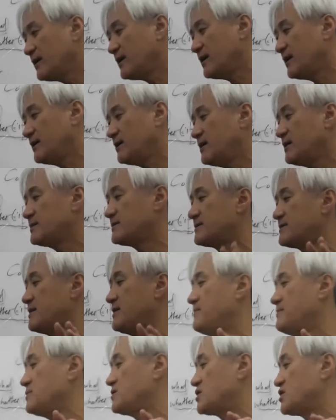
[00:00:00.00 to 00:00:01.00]
He
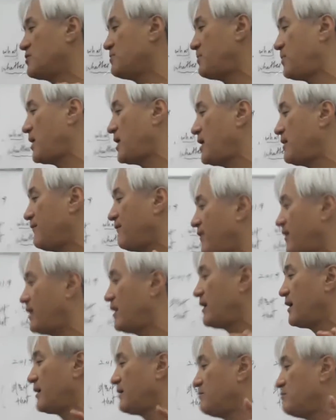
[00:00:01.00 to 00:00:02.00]
seems to be
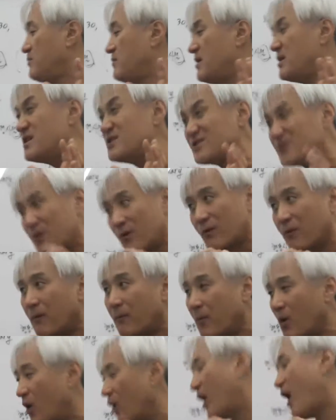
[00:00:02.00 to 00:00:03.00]
feeling
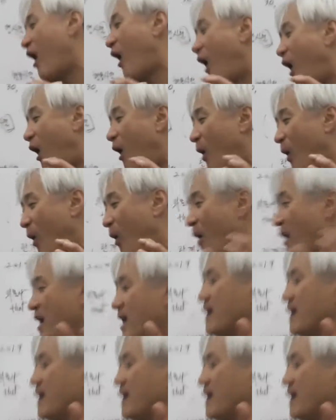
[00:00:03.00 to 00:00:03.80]
miserable.